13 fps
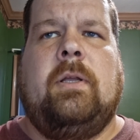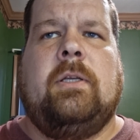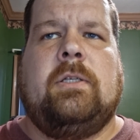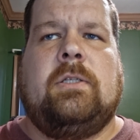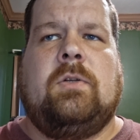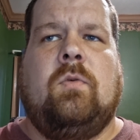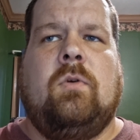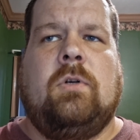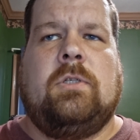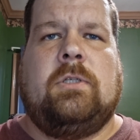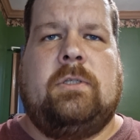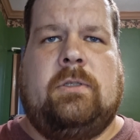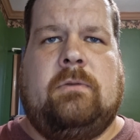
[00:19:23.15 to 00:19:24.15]
It
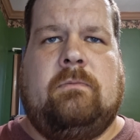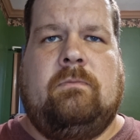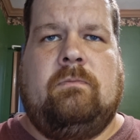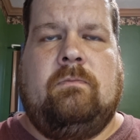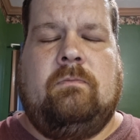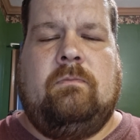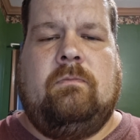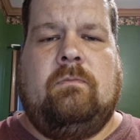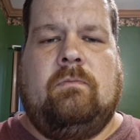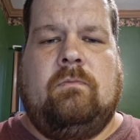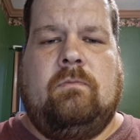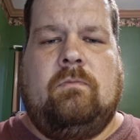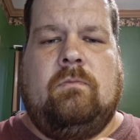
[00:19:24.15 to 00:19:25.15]
stores
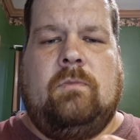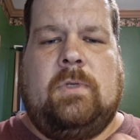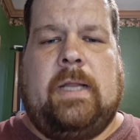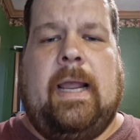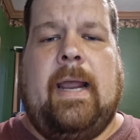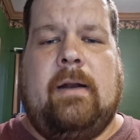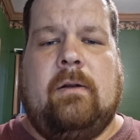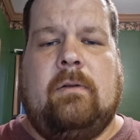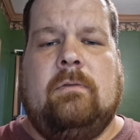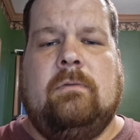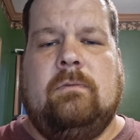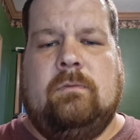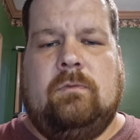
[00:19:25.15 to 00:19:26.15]
data
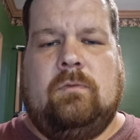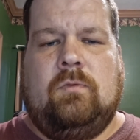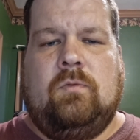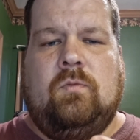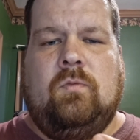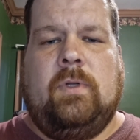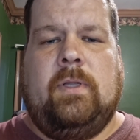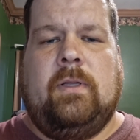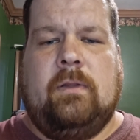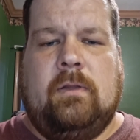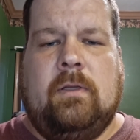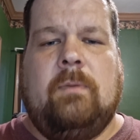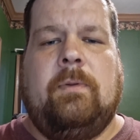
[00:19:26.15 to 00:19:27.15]
when
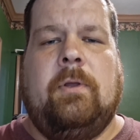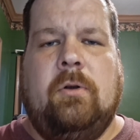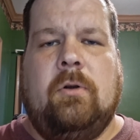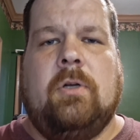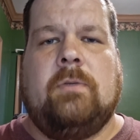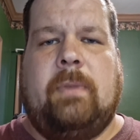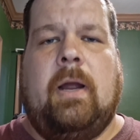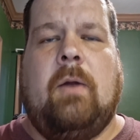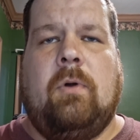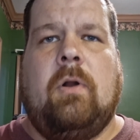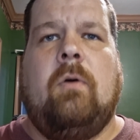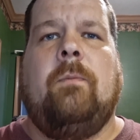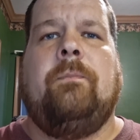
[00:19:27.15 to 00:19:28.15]
the computer is
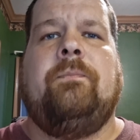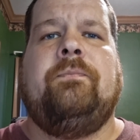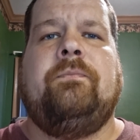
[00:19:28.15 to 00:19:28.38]
powered on.